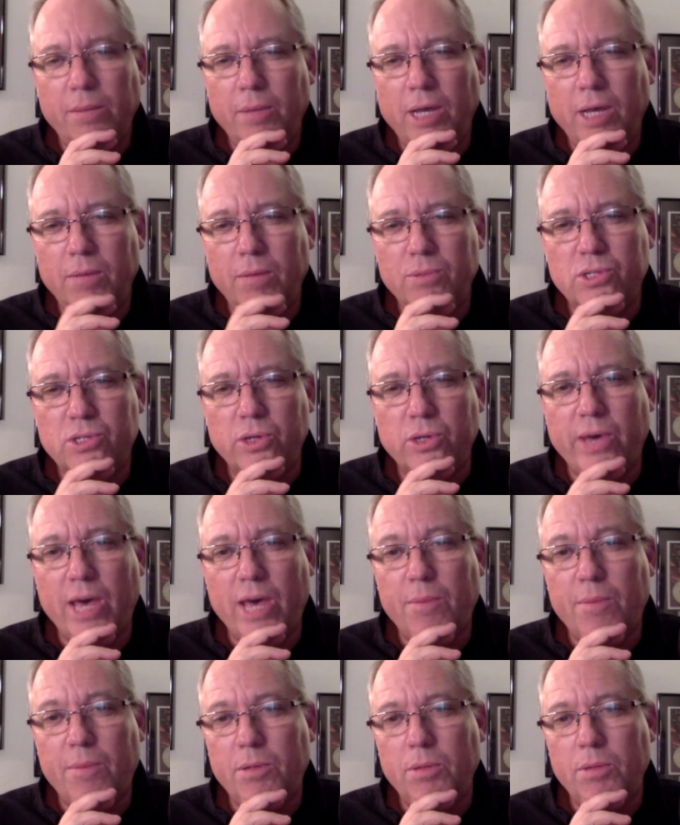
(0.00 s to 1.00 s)
I'm so
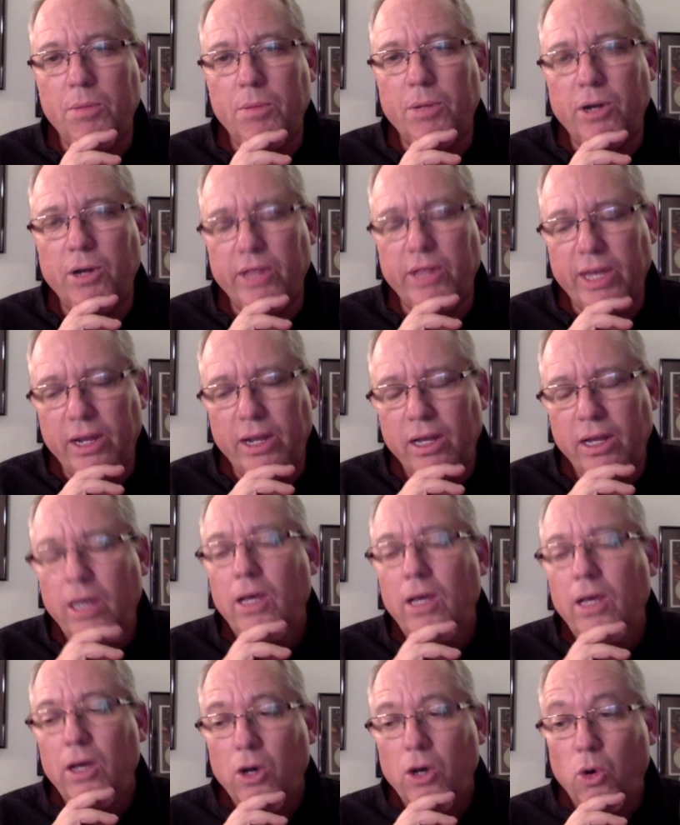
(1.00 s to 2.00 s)
happy to be a part of that.
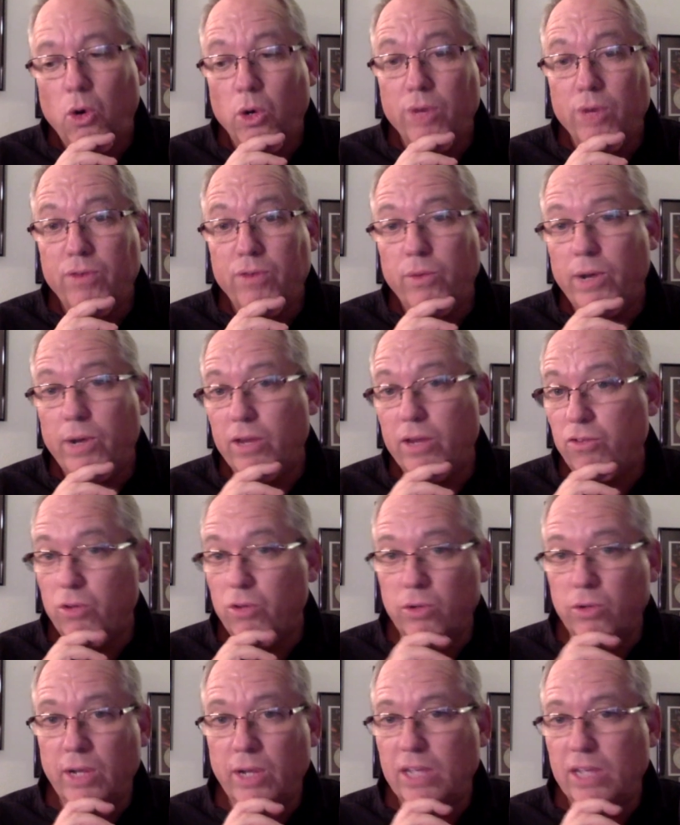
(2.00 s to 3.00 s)
Or if you want to
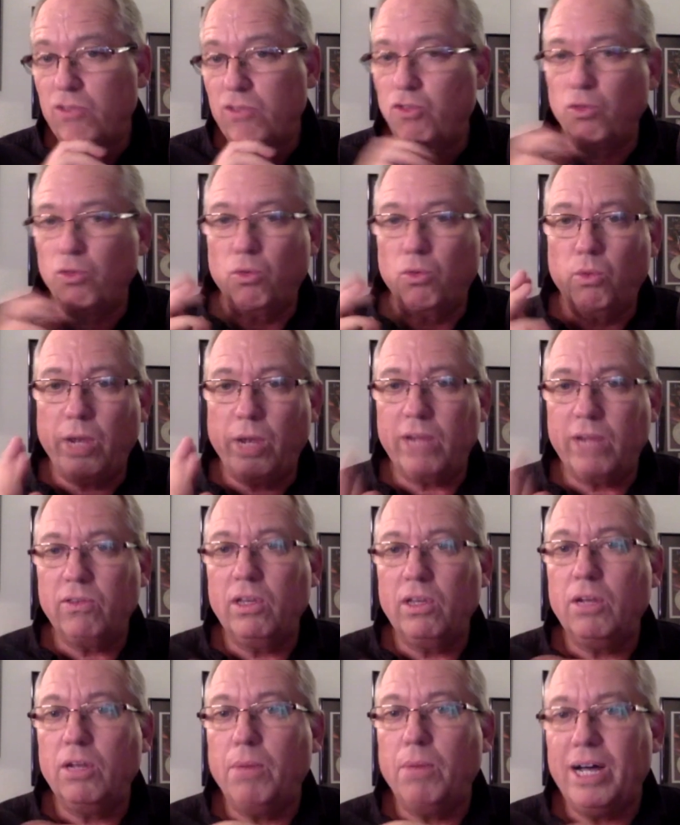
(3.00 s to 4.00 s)
donate
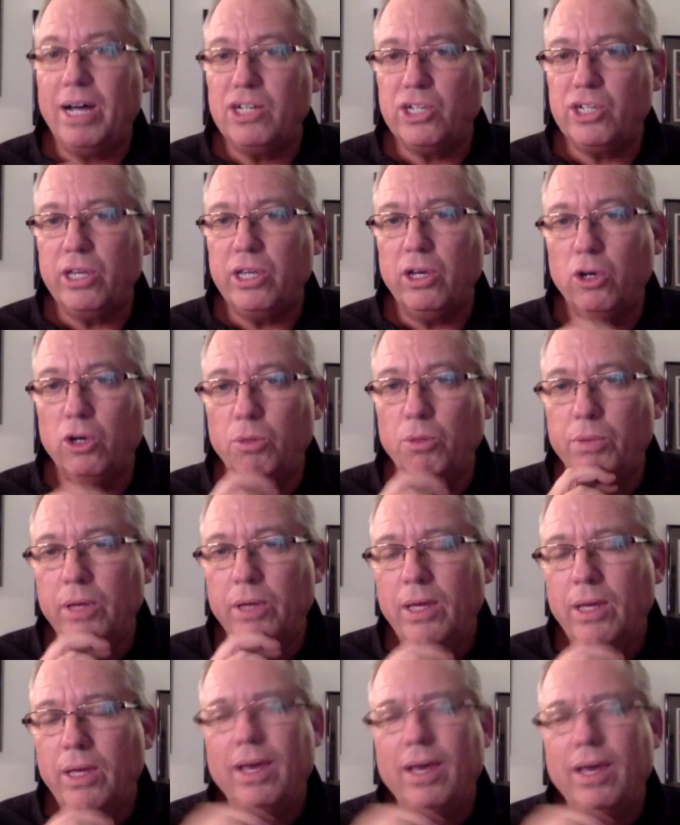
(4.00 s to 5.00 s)
directly to Maji Hope,
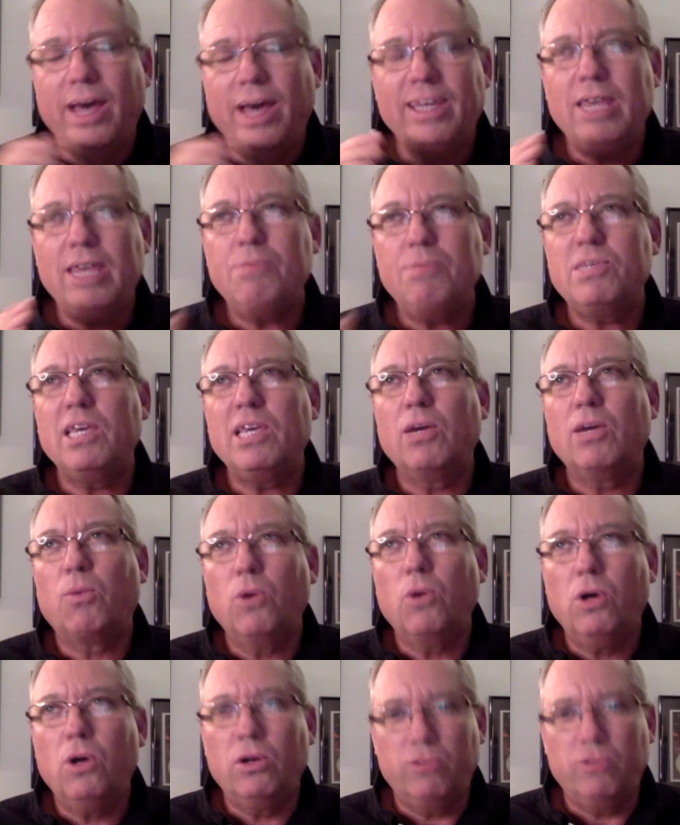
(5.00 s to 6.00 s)
I keep saying it
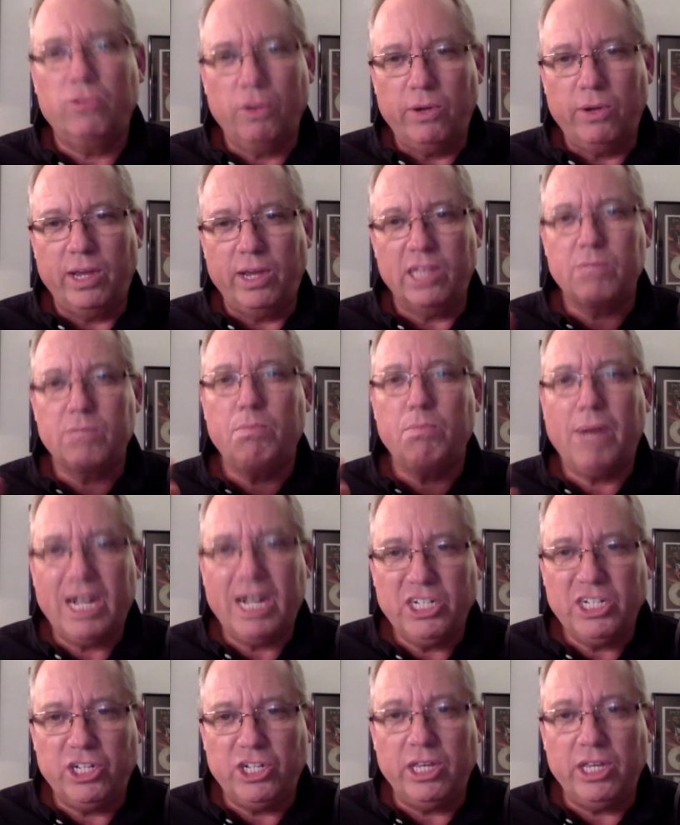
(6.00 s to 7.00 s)
wrong, don't I? It's Maji.